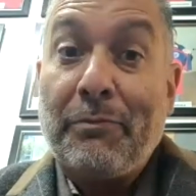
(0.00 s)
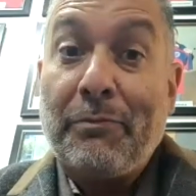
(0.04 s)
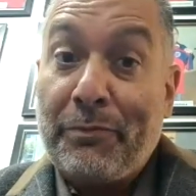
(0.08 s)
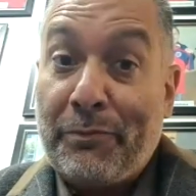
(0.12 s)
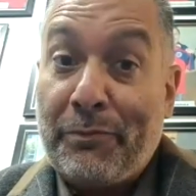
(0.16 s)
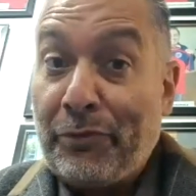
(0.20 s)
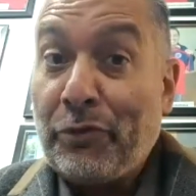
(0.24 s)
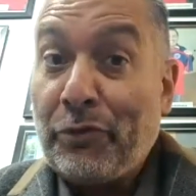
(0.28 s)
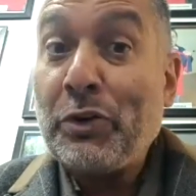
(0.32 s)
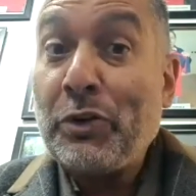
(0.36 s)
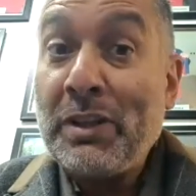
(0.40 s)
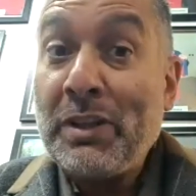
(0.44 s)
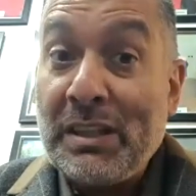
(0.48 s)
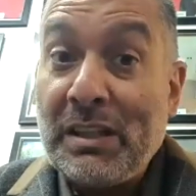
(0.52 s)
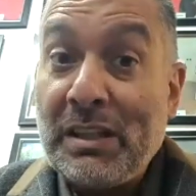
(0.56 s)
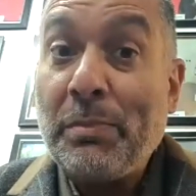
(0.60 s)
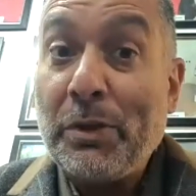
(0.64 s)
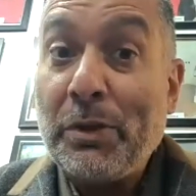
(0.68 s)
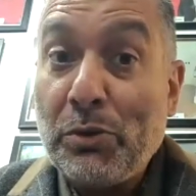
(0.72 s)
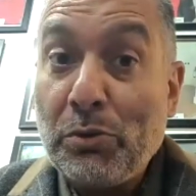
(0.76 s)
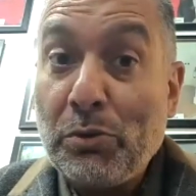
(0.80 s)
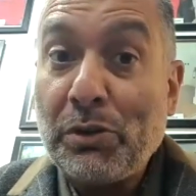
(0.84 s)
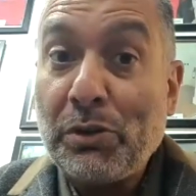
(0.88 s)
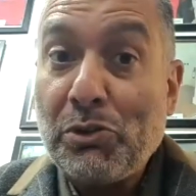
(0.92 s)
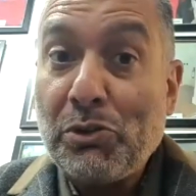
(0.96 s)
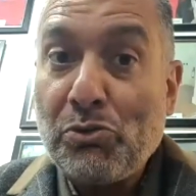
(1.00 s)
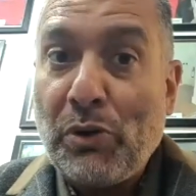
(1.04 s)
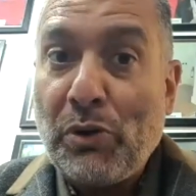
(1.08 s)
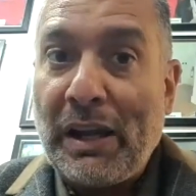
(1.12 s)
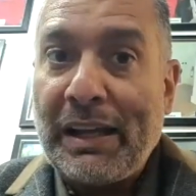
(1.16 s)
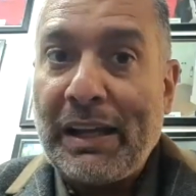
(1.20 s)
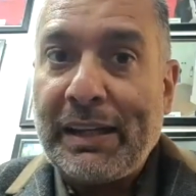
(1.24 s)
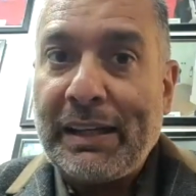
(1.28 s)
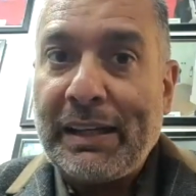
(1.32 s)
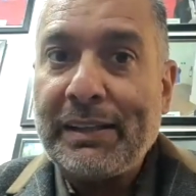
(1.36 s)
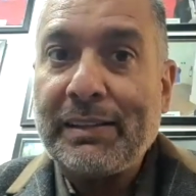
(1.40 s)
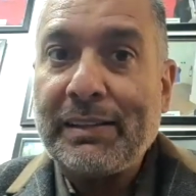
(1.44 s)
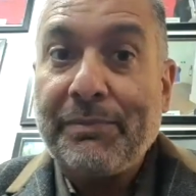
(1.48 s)
for individual
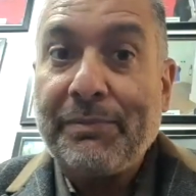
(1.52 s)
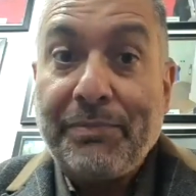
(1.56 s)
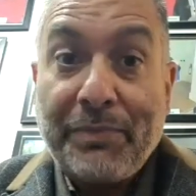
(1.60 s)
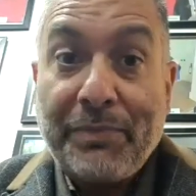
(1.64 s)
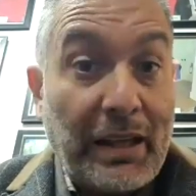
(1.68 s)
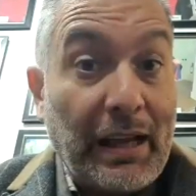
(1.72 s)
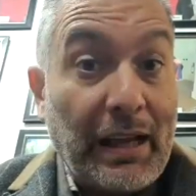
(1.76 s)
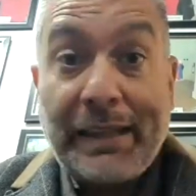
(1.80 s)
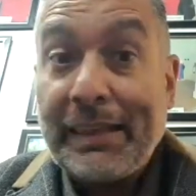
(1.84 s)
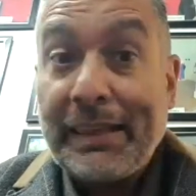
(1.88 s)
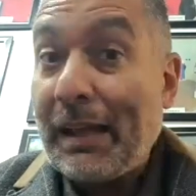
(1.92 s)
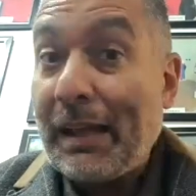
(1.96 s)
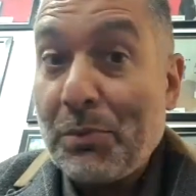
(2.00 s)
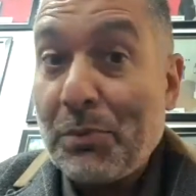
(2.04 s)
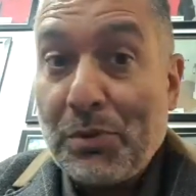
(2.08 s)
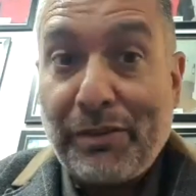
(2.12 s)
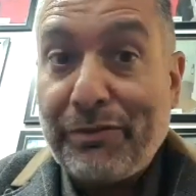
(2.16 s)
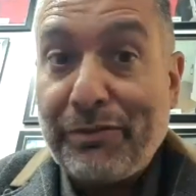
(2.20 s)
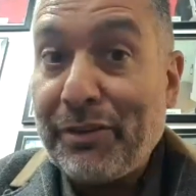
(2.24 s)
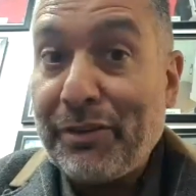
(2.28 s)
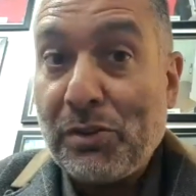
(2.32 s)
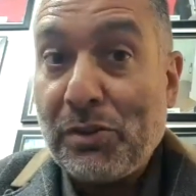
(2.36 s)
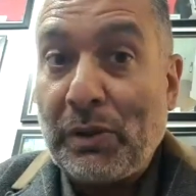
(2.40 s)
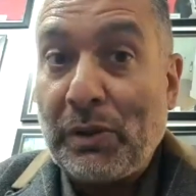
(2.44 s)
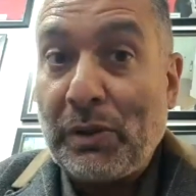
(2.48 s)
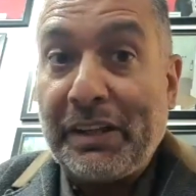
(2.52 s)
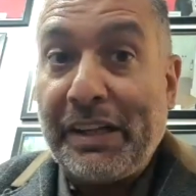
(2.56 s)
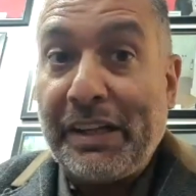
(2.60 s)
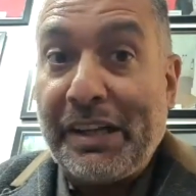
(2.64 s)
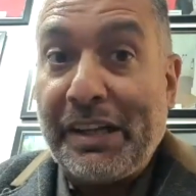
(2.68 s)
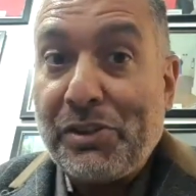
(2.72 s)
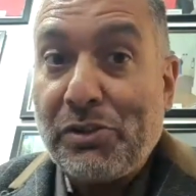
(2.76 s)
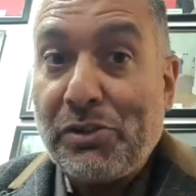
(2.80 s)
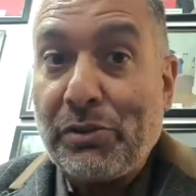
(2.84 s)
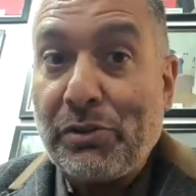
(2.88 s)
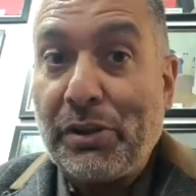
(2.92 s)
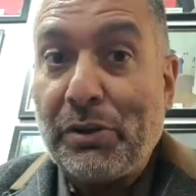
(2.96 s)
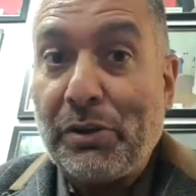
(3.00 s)
training, and that was the first one in
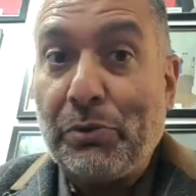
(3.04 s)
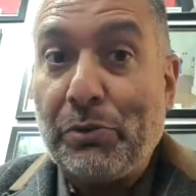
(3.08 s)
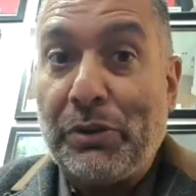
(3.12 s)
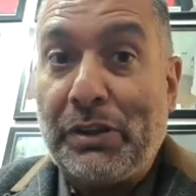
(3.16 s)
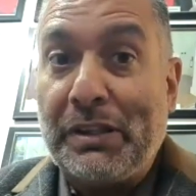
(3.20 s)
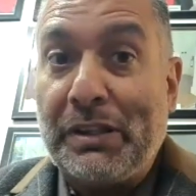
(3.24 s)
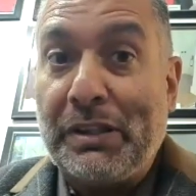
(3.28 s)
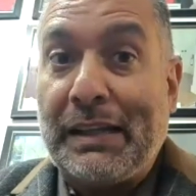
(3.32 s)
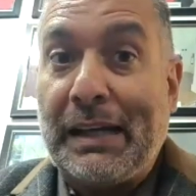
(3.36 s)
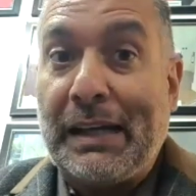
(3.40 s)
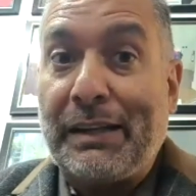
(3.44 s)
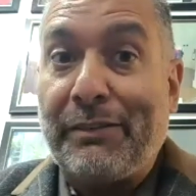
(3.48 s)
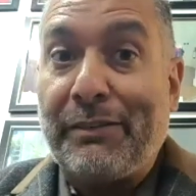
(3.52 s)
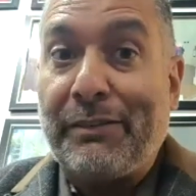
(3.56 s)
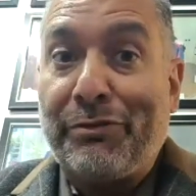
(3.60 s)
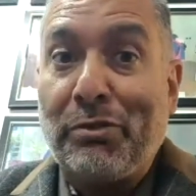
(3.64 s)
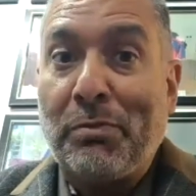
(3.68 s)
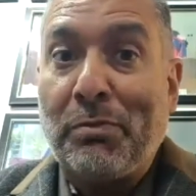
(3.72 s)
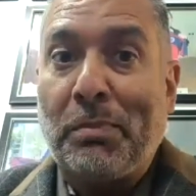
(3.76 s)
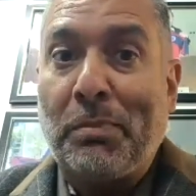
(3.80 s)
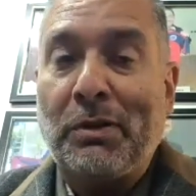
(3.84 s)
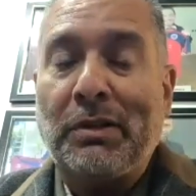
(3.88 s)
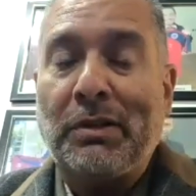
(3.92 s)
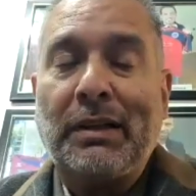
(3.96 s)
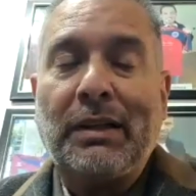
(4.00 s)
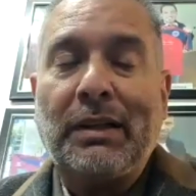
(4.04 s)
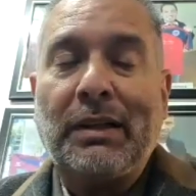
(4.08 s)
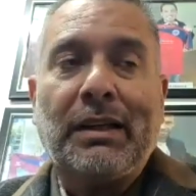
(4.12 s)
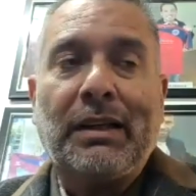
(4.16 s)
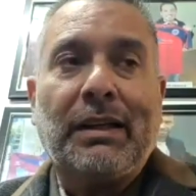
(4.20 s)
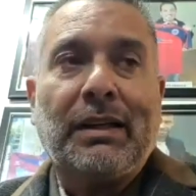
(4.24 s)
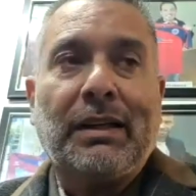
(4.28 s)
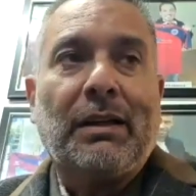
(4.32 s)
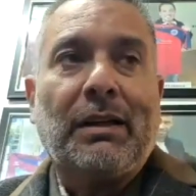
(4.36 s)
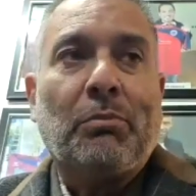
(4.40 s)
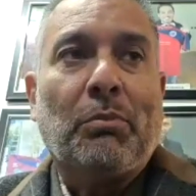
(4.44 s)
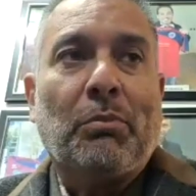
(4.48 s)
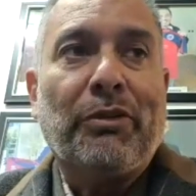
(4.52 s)
history who did that in football.
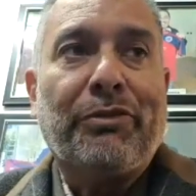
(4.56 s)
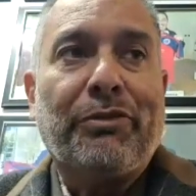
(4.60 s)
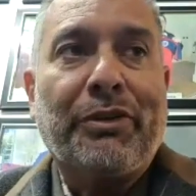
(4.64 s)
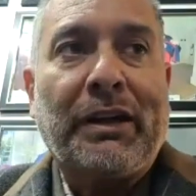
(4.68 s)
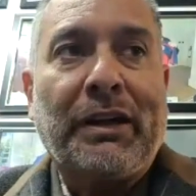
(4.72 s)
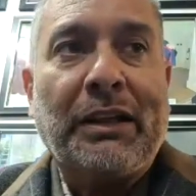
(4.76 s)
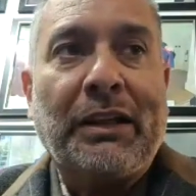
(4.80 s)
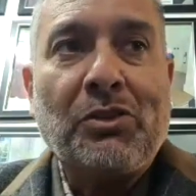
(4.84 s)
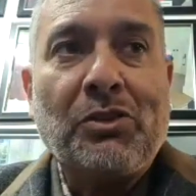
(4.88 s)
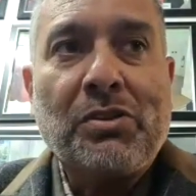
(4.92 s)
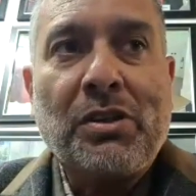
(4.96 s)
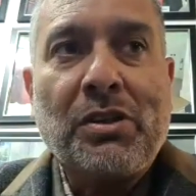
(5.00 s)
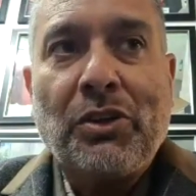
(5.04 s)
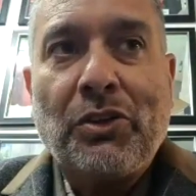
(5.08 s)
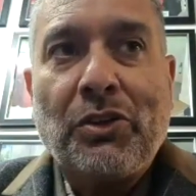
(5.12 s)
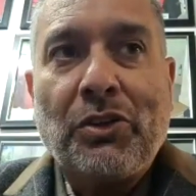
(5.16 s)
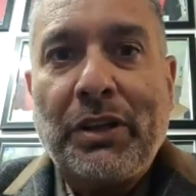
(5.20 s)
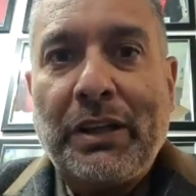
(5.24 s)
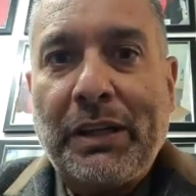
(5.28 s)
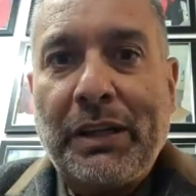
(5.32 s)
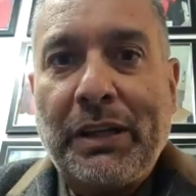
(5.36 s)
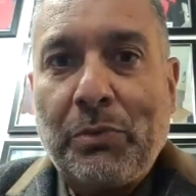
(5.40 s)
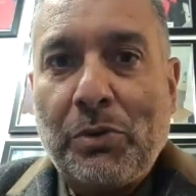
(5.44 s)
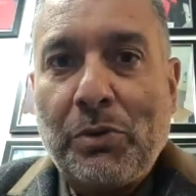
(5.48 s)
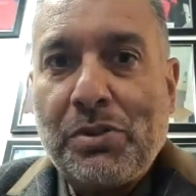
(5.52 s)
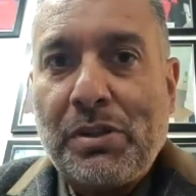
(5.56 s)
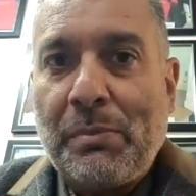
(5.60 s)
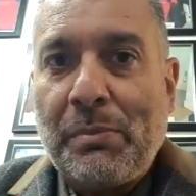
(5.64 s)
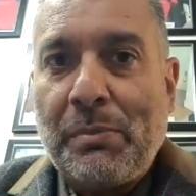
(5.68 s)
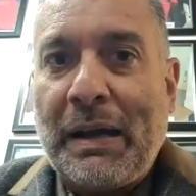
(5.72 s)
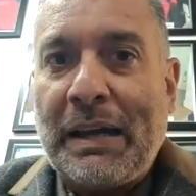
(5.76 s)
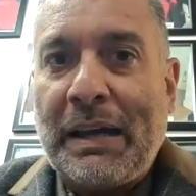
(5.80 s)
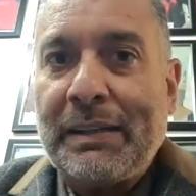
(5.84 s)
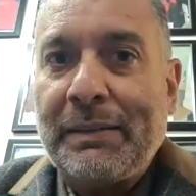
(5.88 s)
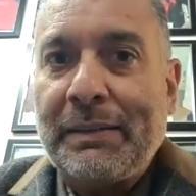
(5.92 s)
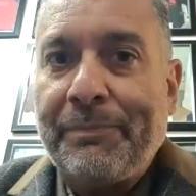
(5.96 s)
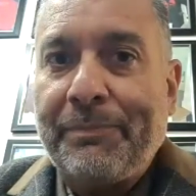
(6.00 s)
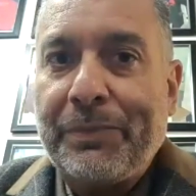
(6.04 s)
Yeah. Well, Fernando Signorini was the
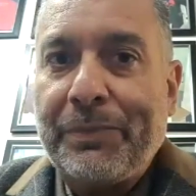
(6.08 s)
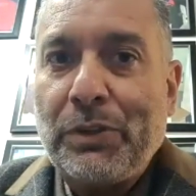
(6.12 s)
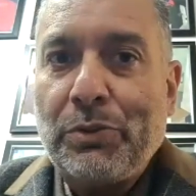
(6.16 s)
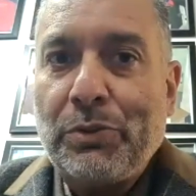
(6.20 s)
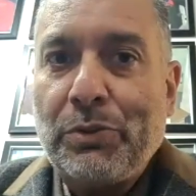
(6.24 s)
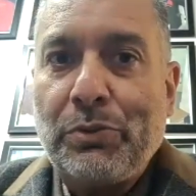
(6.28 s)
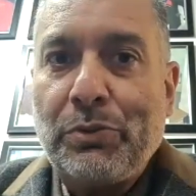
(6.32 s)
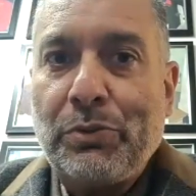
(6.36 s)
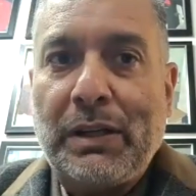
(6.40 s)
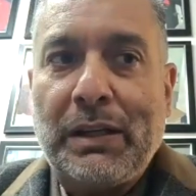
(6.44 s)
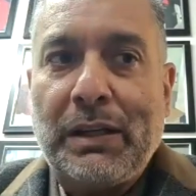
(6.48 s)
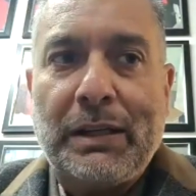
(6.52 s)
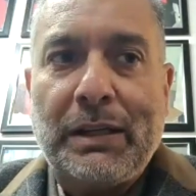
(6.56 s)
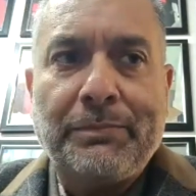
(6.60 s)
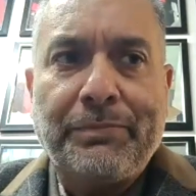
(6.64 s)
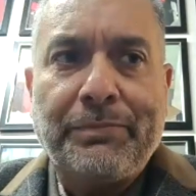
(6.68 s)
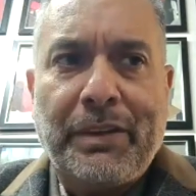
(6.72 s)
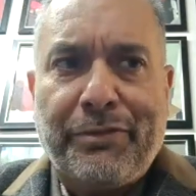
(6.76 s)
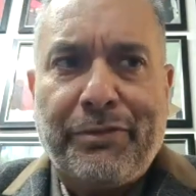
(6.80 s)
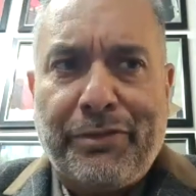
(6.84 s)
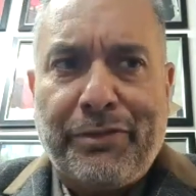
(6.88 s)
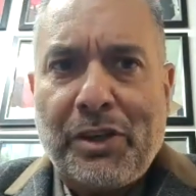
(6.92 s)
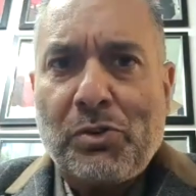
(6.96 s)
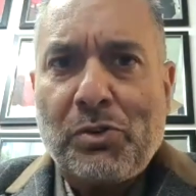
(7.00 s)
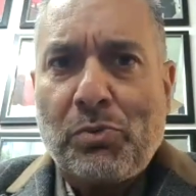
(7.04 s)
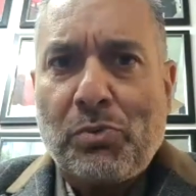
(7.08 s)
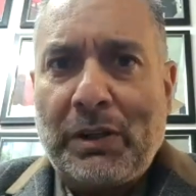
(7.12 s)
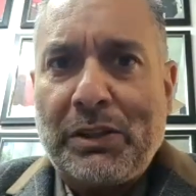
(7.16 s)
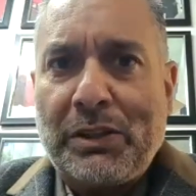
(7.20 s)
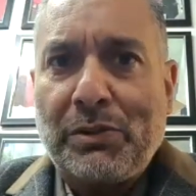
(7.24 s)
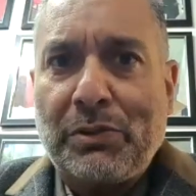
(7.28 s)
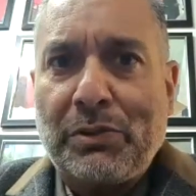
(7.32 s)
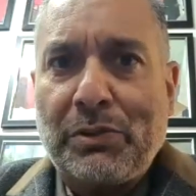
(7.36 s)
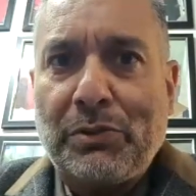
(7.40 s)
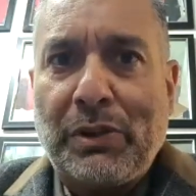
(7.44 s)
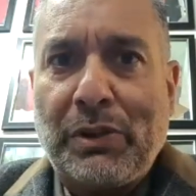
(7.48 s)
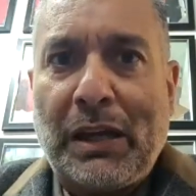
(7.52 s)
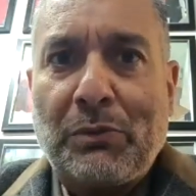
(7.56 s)
man the first one to
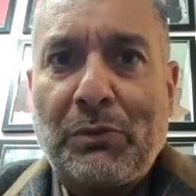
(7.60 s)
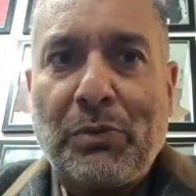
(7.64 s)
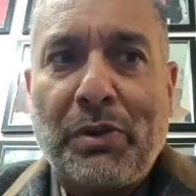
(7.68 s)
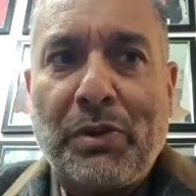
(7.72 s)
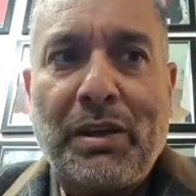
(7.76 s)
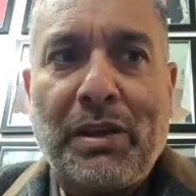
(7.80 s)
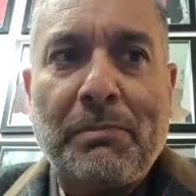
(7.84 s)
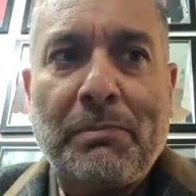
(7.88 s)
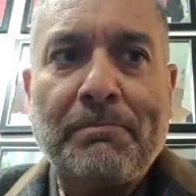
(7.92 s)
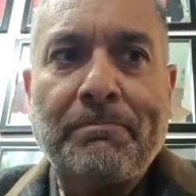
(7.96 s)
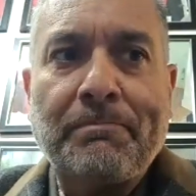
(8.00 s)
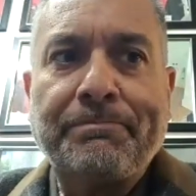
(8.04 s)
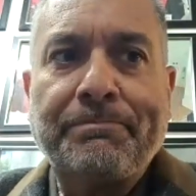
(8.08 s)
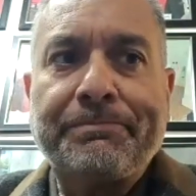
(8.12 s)
do that with him,